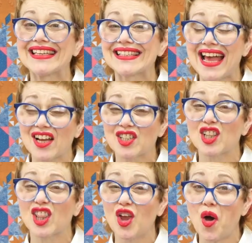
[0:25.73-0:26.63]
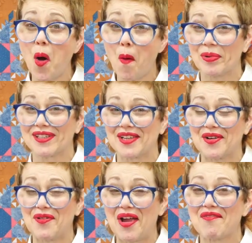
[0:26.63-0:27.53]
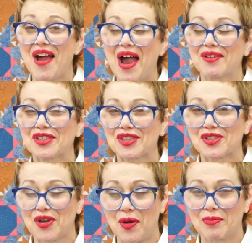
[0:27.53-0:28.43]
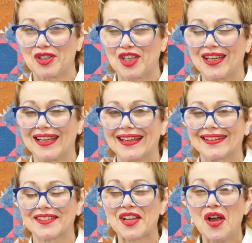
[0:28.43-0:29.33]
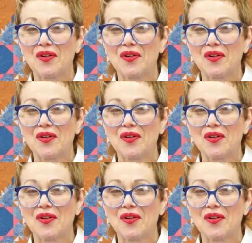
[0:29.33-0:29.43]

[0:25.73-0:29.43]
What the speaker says: It's actually the opposite way round to sewing machine needles,